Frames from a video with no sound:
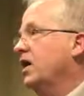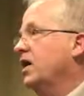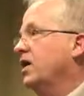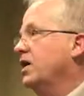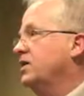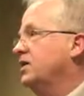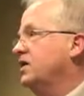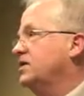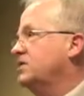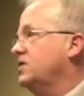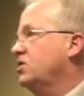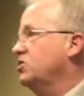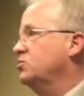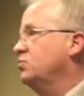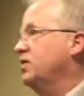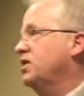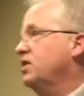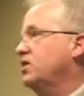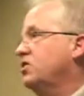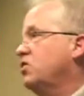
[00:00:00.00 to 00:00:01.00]
that tells me
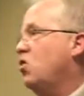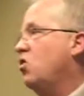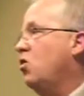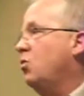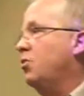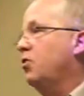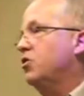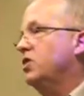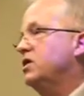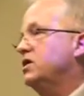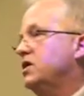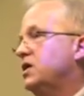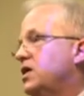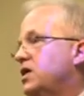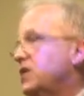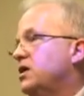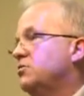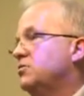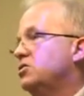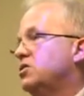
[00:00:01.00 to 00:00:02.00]
that the homeowner did it
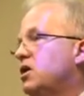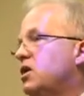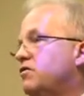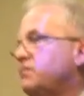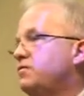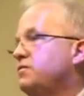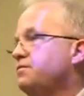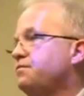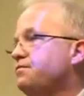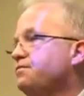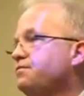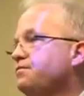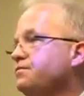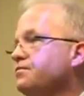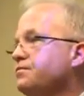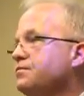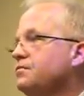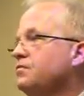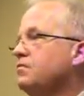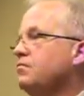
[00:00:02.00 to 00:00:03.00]
himself.
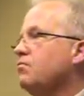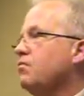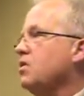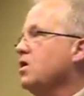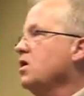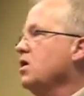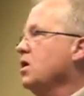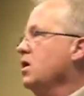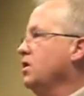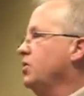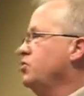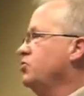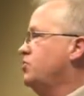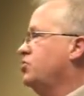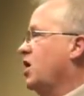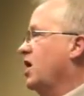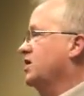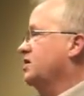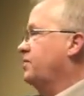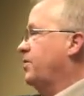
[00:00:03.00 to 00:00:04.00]
You
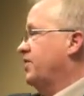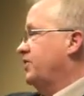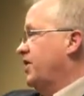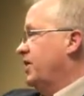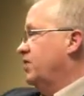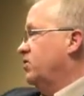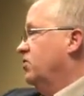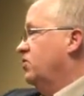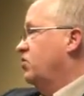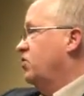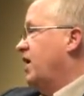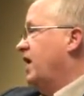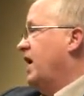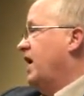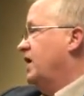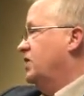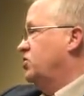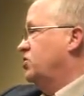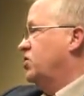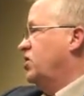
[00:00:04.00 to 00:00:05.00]
talked about that little
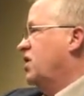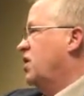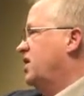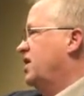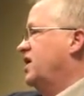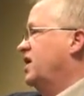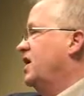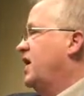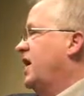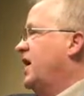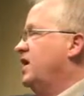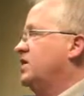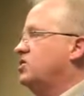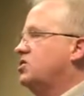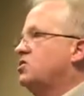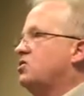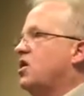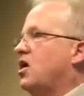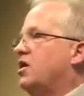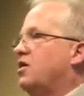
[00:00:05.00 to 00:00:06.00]
gauge. You called it a gauge. It's
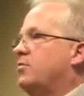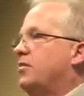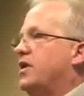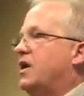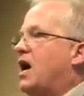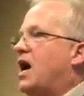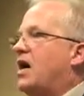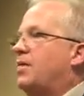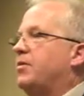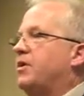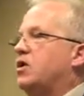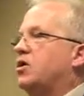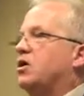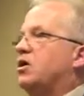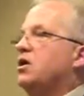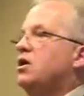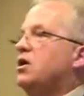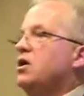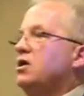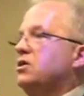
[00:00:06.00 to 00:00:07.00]
called a manometer.
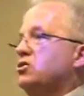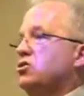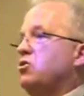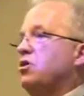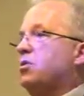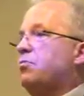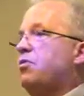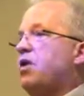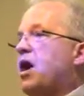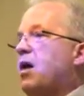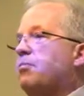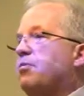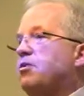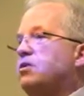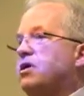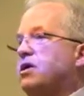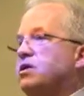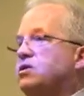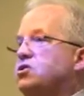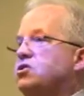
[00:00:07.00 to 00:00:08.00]
So in a properly
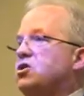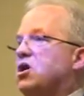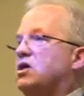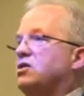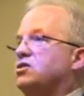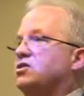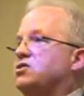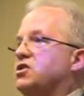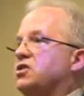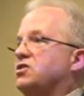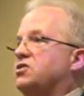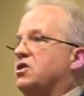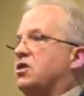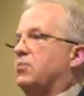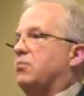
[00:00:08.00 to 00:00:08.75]
installed system,